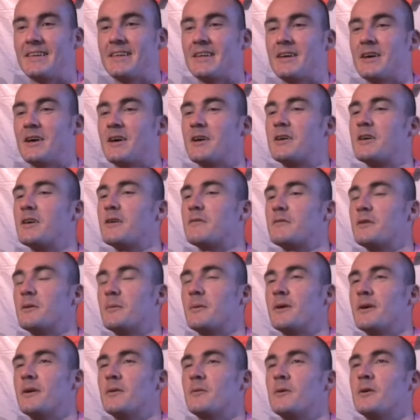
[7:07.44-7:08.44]
I think you have to
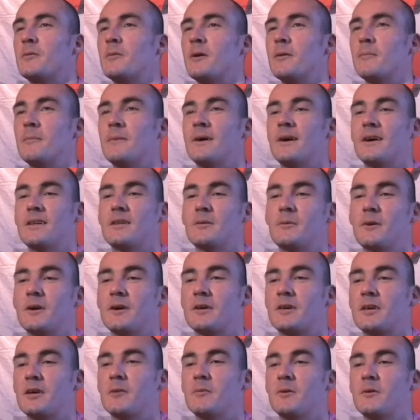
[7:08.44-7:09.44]
be a wee bit mad to be
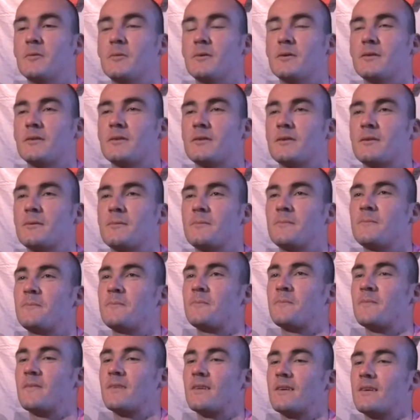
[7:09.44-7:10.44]
a keeper, but
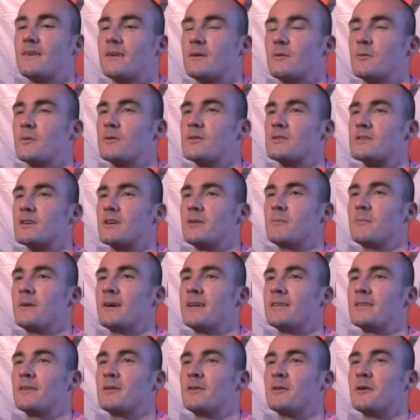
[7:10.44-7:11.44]
I wouldn't say
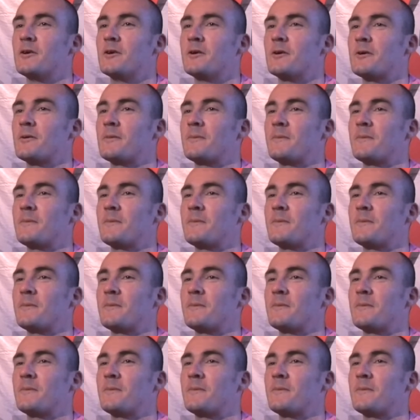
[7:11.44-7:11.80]
mental now.